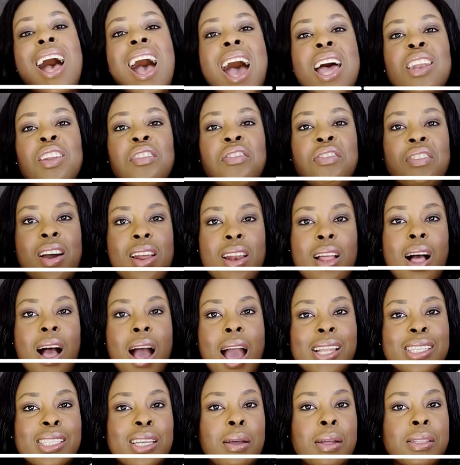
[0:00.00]
And the final
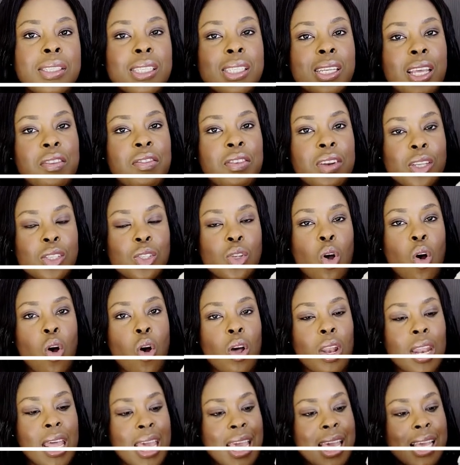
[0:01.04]
item I did get for this
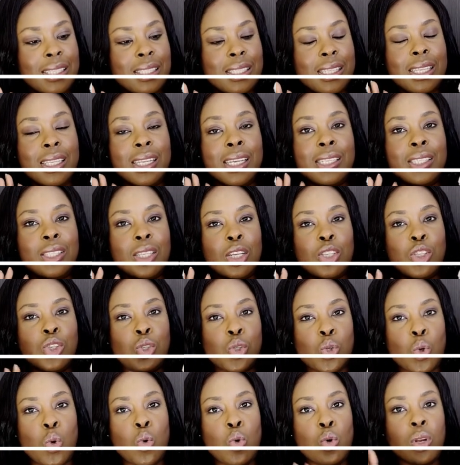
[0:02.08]
haul is this
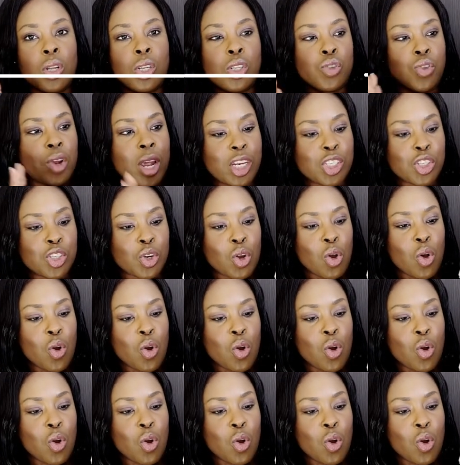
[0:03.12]
stone trench